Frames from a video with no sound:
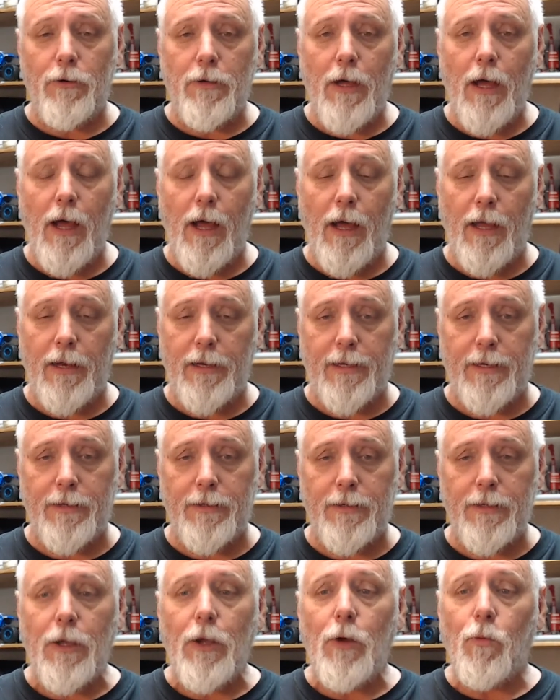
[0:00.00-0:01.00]
hot end
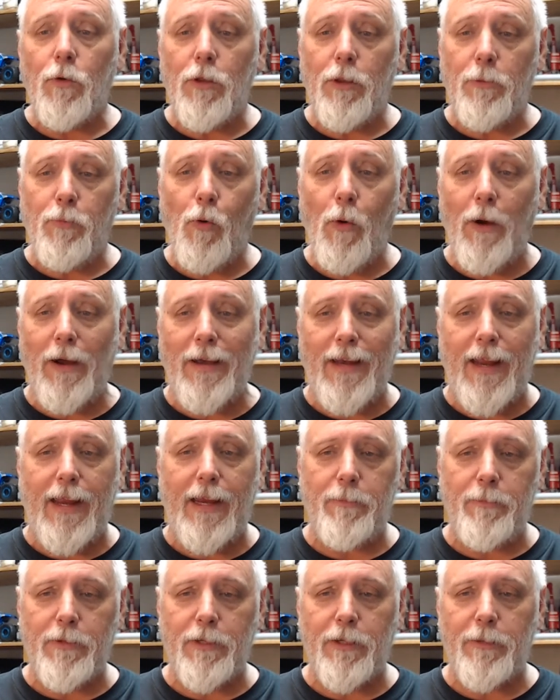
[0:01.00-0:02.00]
with a
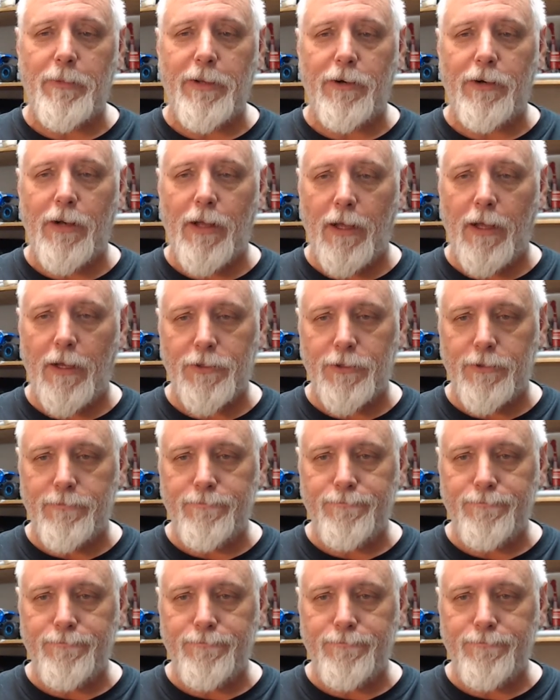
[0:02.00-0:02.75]
0.8 millimeter nozzle.